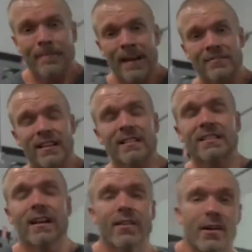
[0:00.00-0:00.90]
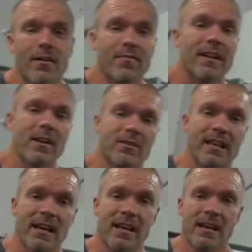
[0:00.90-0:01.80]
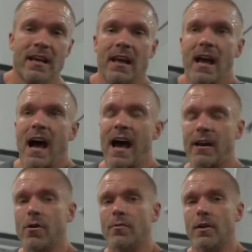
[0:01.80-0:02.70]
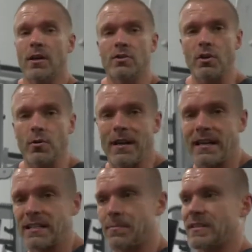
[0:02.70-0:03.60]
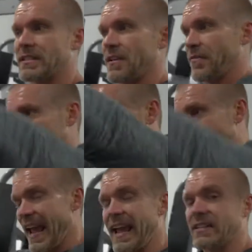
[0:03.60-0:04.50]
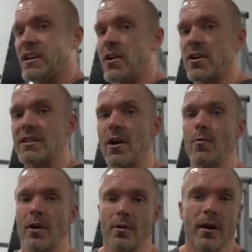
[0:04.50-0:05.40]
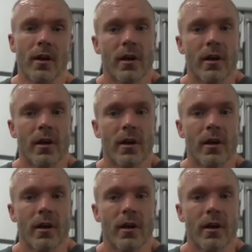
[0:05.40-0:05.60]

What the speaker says: I've said this in other videos. I don't do any specific anterior delt work.